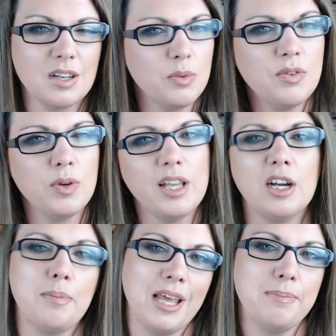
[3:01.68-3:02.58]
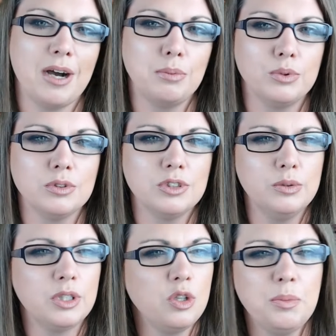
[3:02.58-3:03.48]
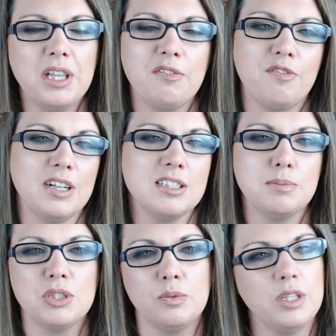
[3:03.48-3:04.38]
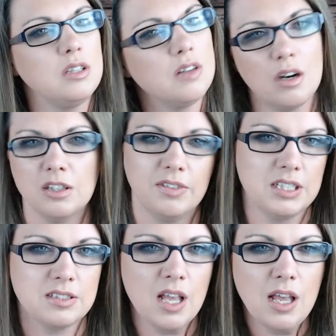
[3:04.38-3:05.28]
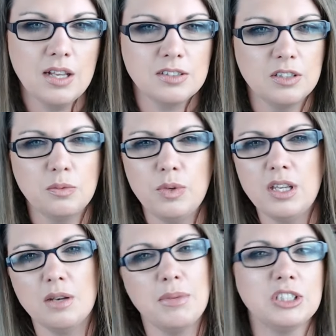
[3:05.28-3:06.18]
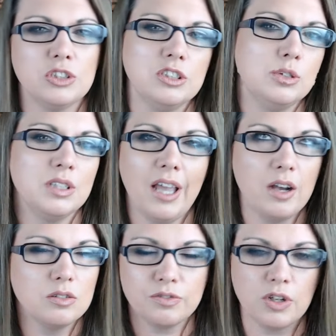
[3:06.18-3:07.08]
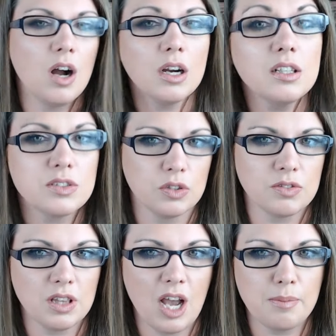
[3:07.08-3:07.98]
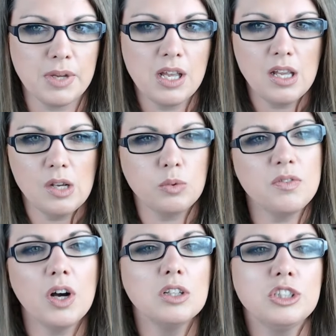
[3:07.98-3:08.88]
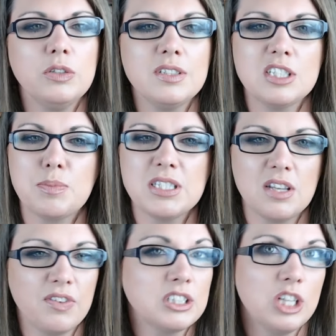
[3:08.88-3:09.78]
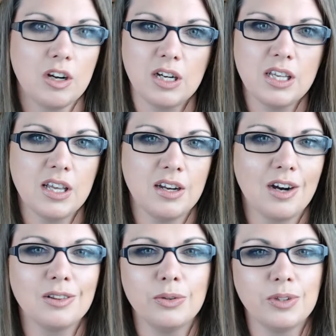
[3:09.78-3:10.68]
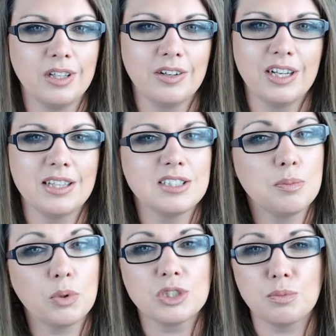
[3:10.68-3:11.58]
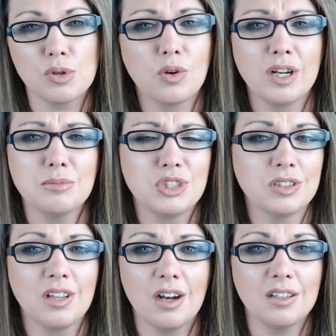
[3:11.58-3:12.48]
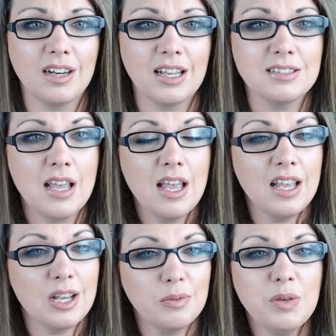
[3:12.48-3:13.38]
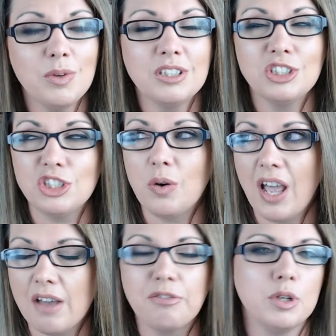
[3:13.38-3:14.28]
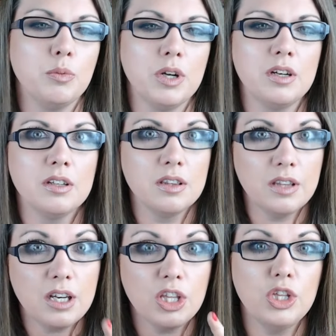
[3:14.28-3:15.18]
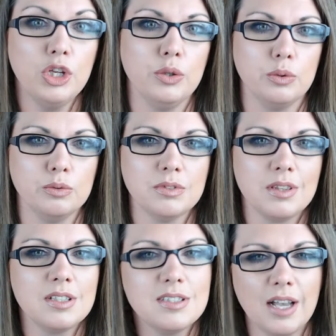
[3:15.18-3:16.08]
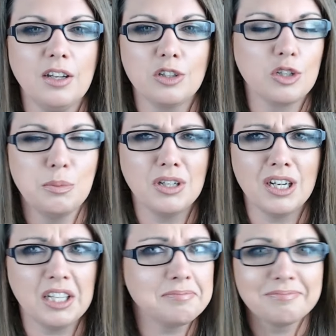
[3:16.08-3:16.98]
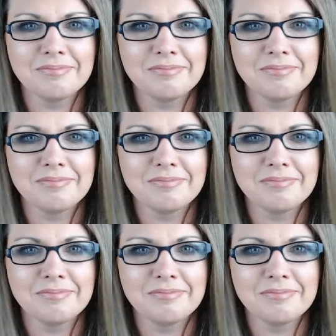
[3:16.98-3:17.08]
that we created a PayPal pool to accumulate funds between all of us so that we can make sure to account for audience overlap. We've all chosen a specific charity in our local area that supports programs during the holidays, and we want to show everyone that you, the secular community,